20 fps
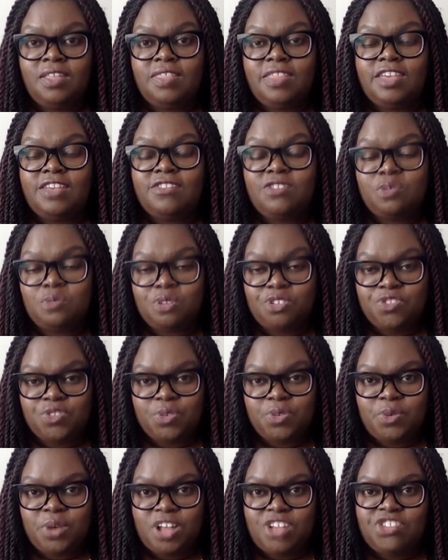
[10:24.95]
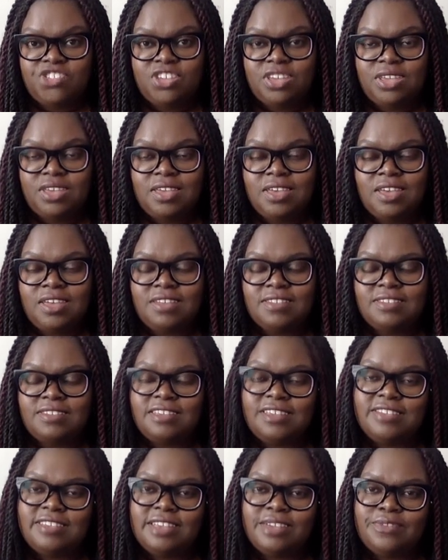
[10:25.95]
Thanks so much for watching, and
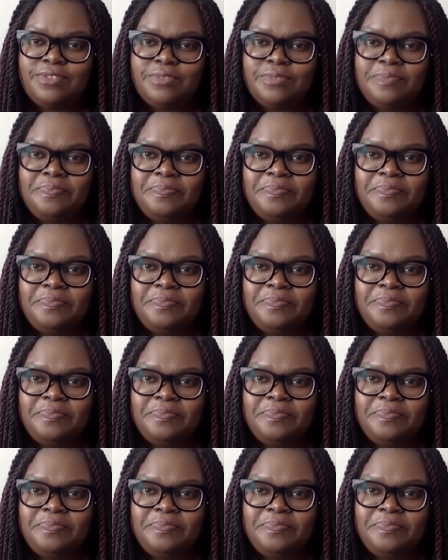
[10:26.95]
stay safe.